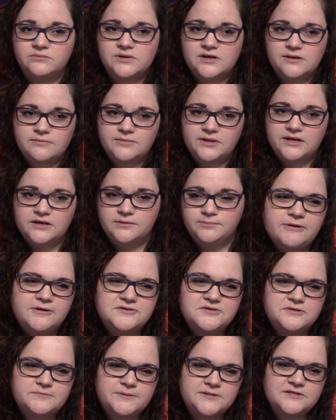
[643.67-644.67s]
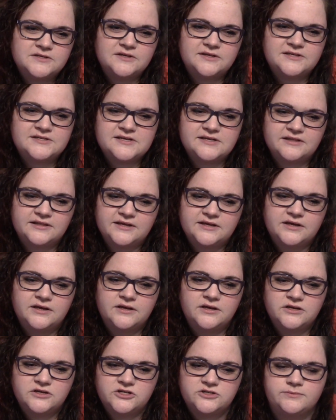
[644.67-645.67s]
And I'm like, I was just basically saying like,
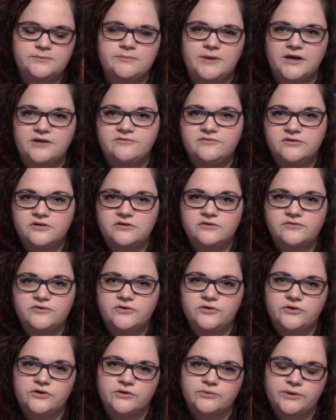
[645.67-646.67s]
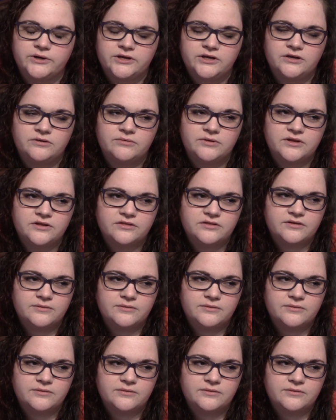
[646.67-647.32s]
just be mindful of who you're working with.